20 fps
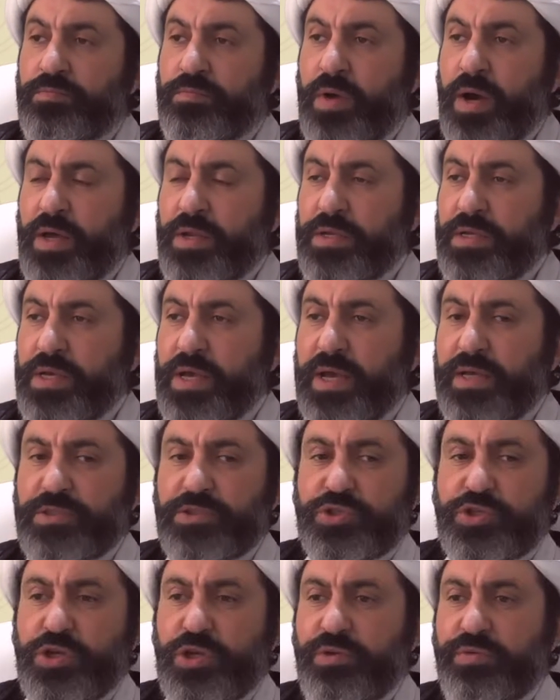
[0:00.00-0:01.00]
Money and
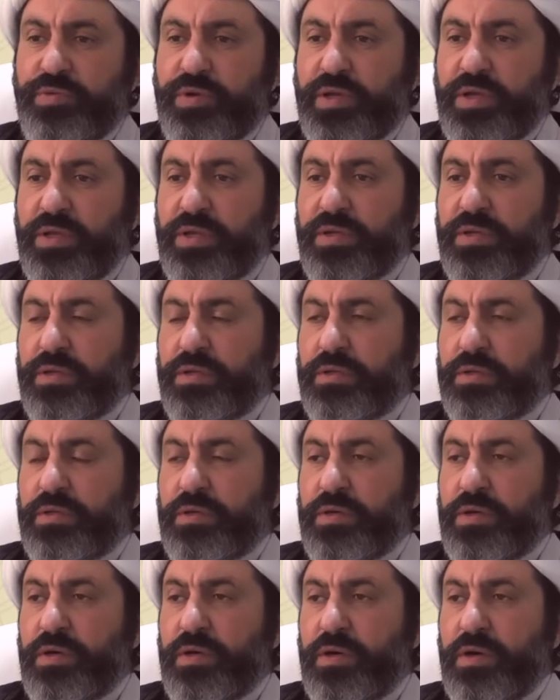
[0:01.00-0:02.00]
children
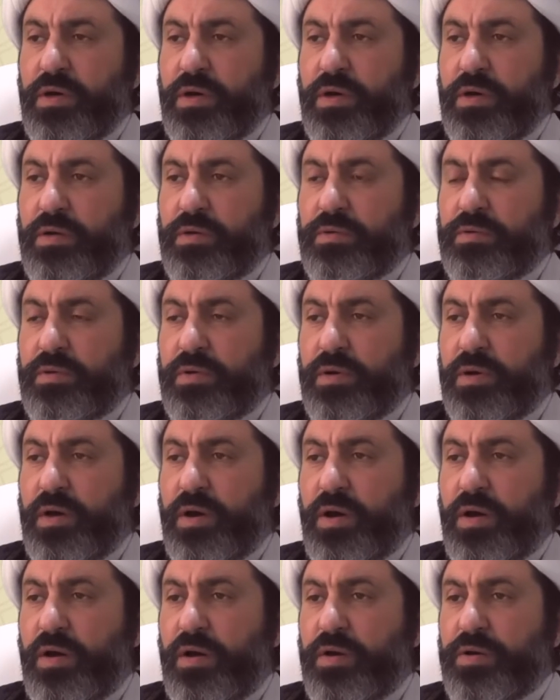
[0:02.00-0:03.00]

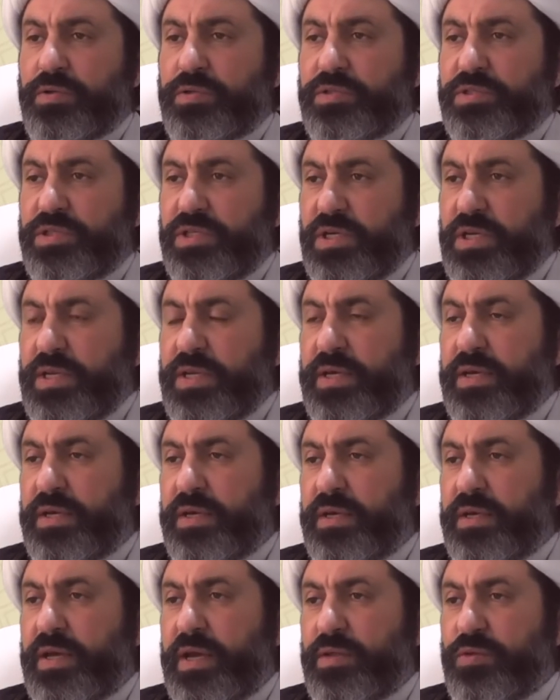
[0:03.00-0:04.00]
are
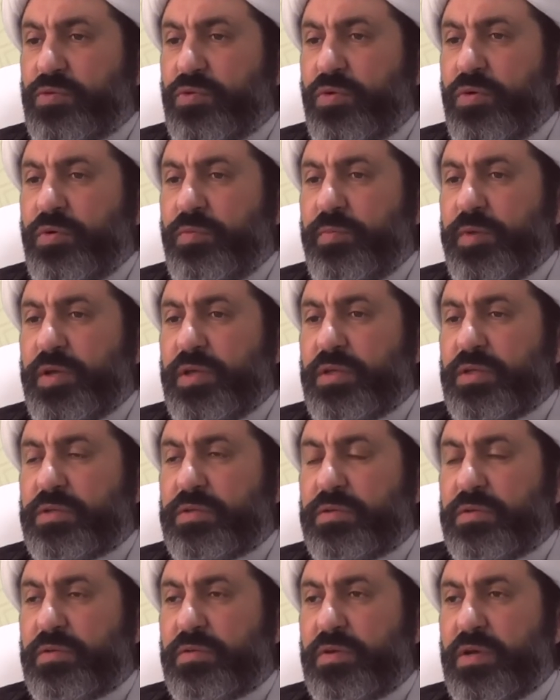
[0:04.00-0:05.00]
zina
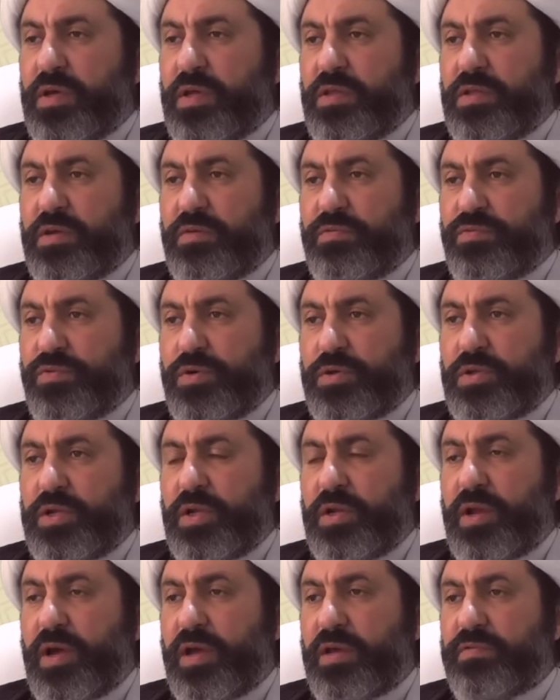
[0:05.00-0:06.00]
adornment in the worldly
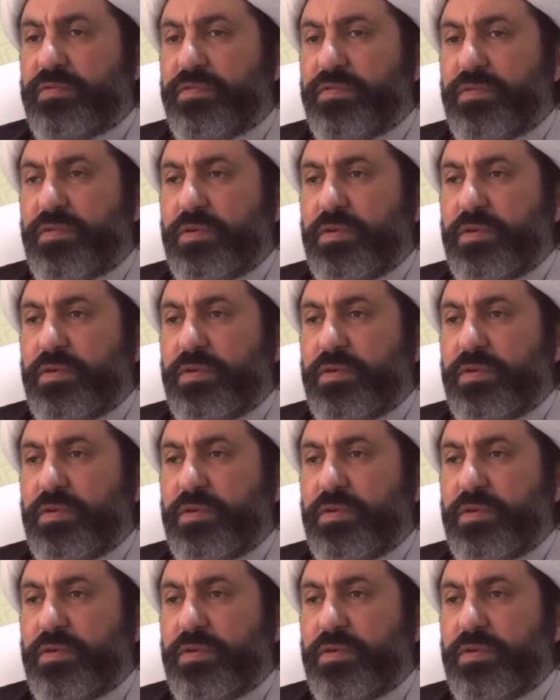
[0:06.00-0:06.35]
life.